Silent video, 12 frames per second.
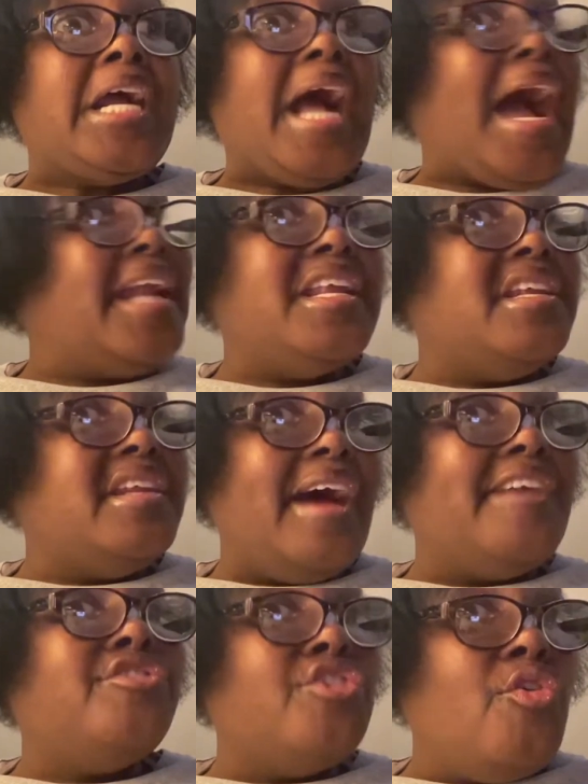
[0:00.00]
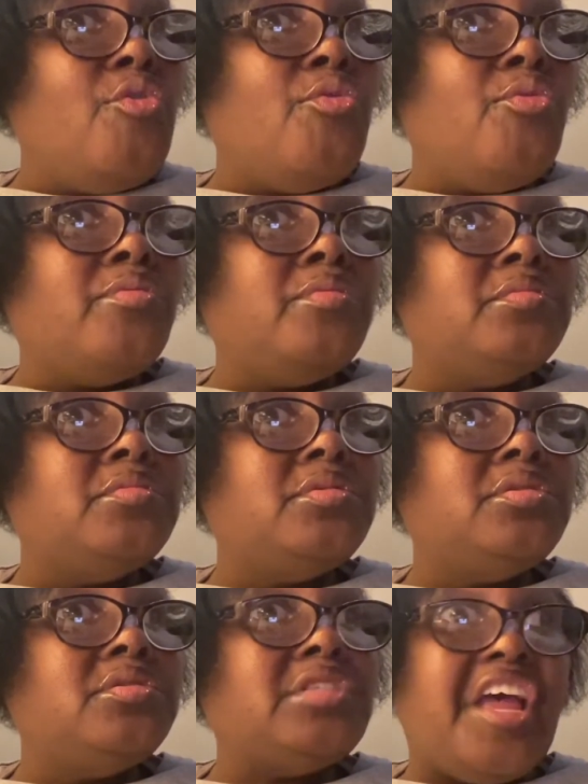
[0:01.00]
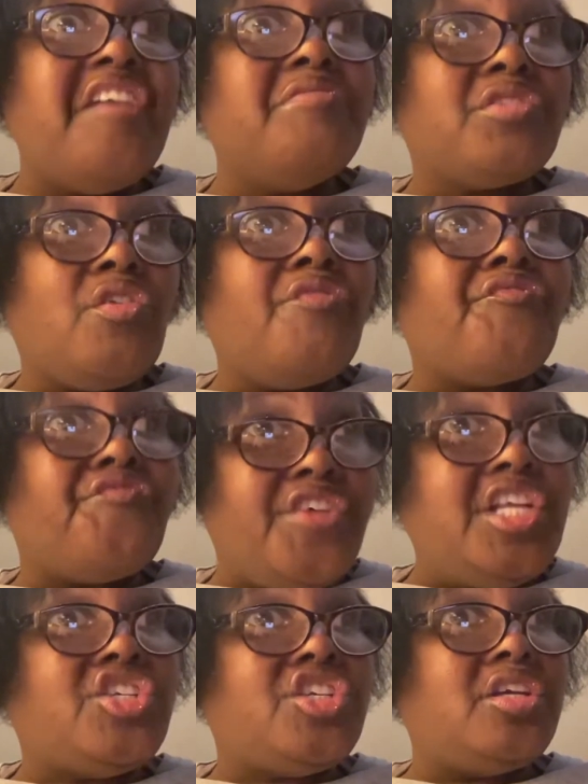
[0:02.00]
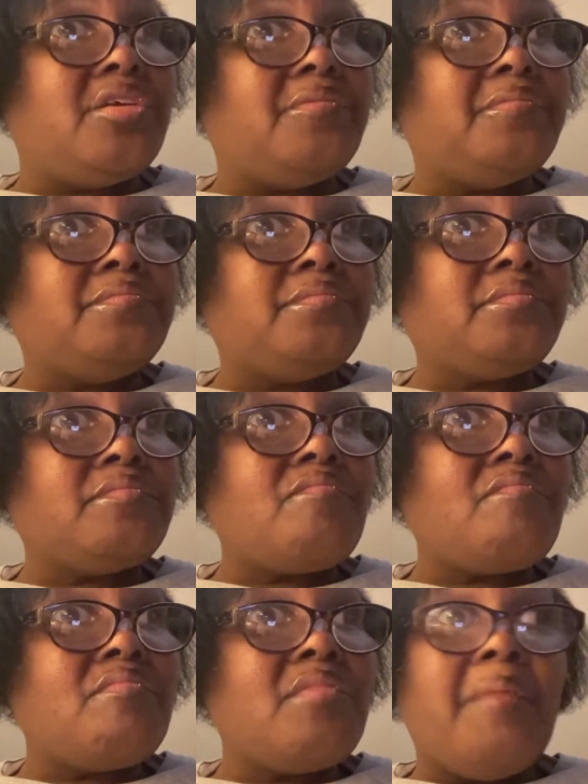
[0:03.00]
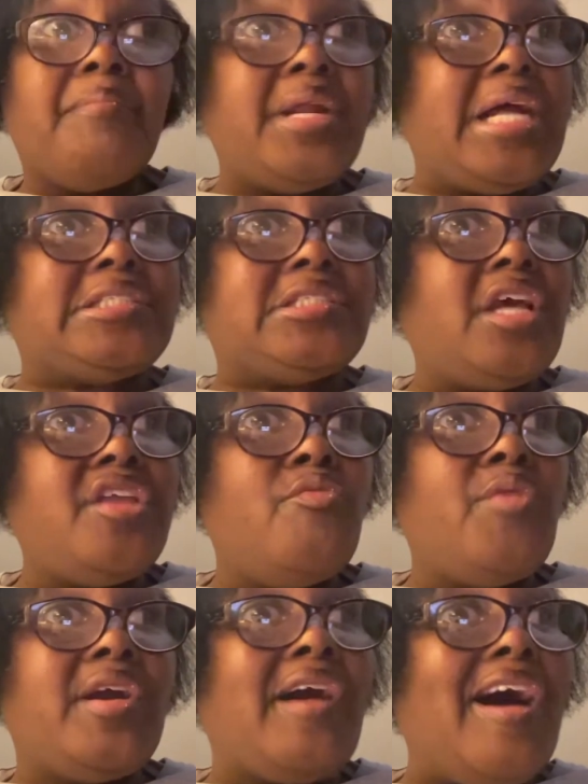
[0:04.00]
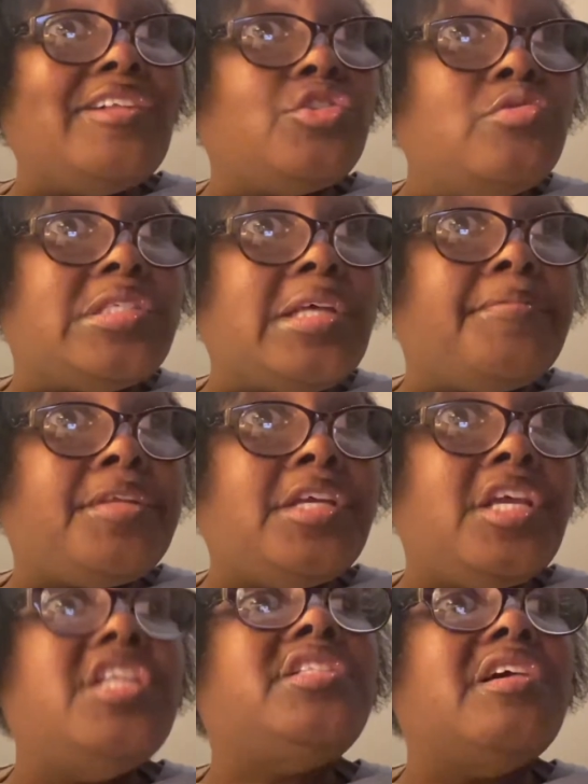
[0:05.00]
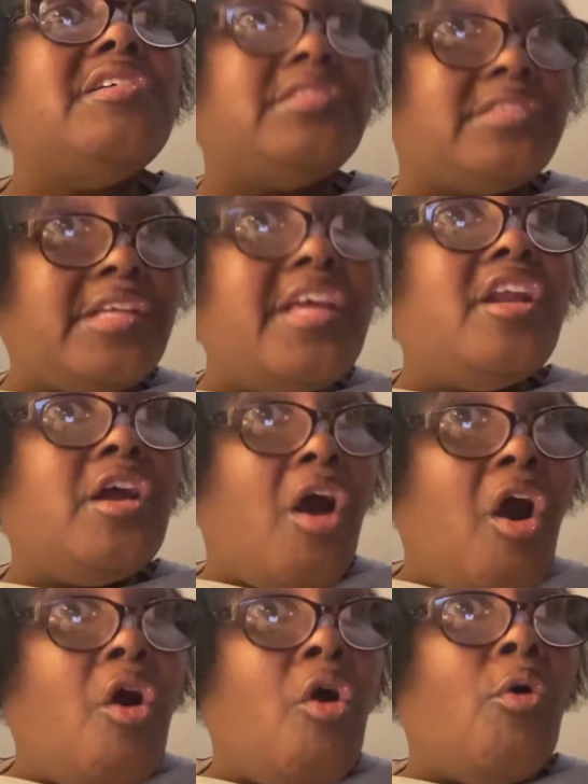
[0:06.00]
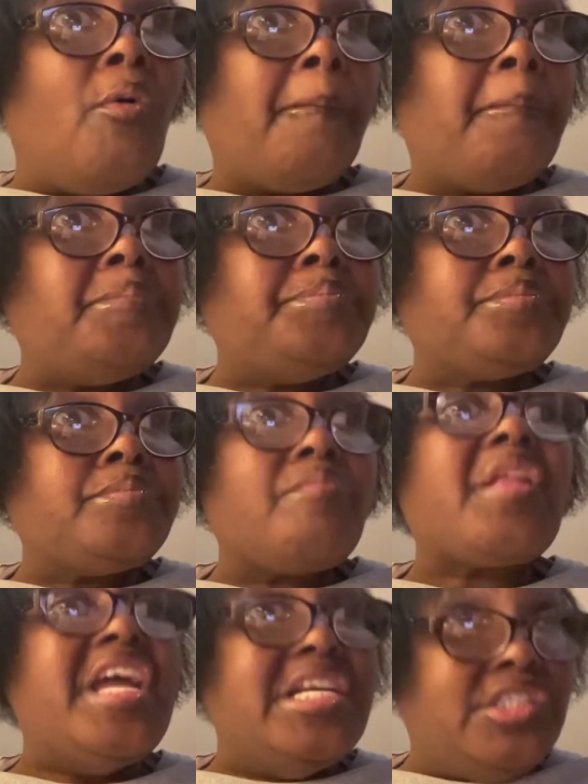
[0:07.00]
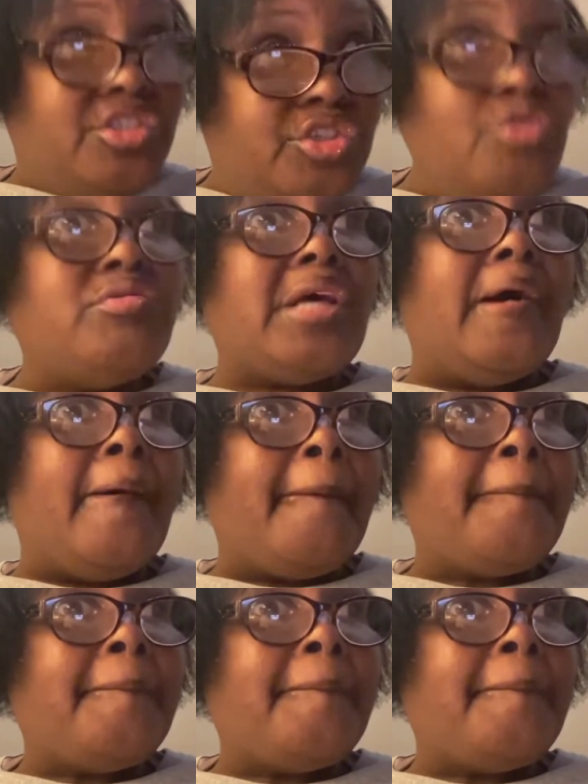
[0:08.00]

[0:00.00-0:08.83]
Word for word: I did not know that he was going to finish it. But I tell you, when God do something, he does it all. In due time.